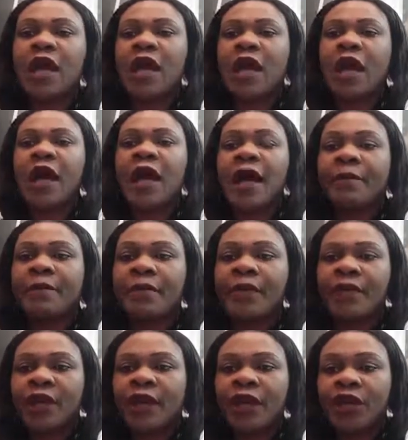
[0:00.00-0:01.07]

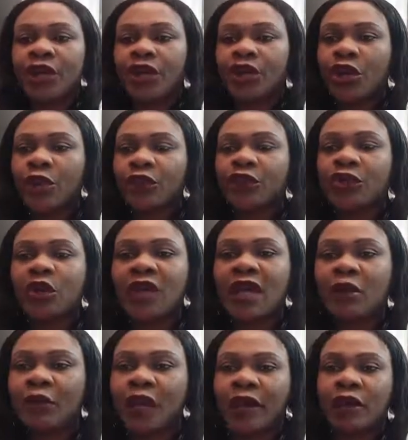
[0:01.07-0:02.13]
so that
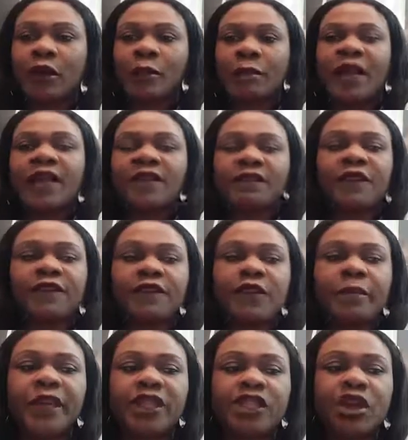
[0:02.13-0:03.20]
we can all benefit
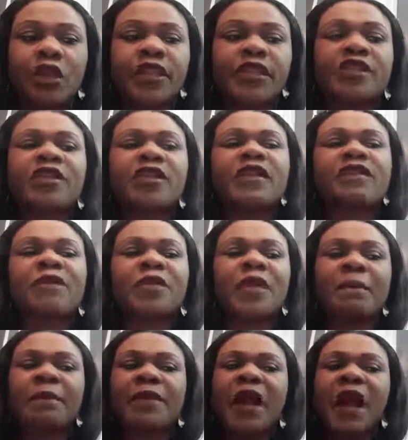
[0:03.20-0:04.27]
from each other. So the
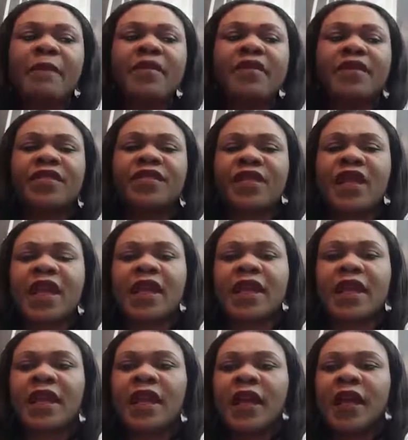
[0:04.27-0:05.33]
primary thing,
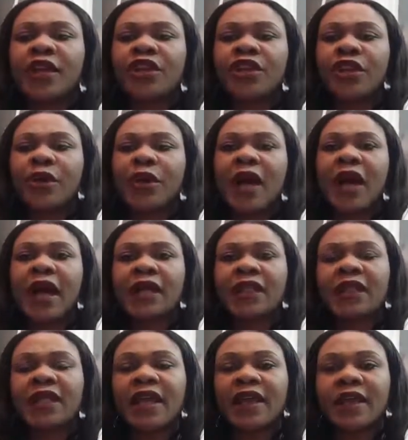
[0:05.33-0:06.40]
I
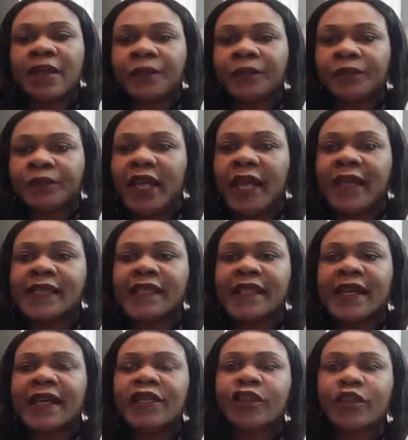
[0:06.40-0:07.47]
think is
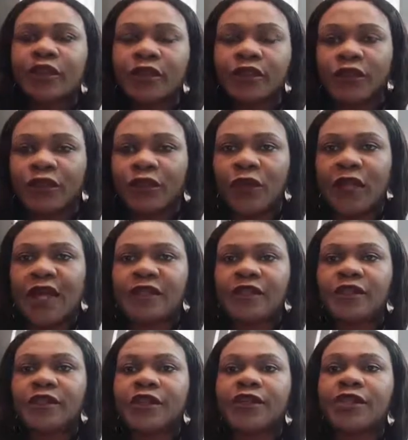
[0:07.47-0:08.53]
useful as
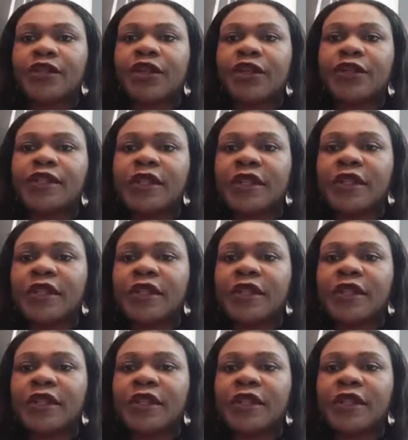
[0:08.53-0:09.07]
concerning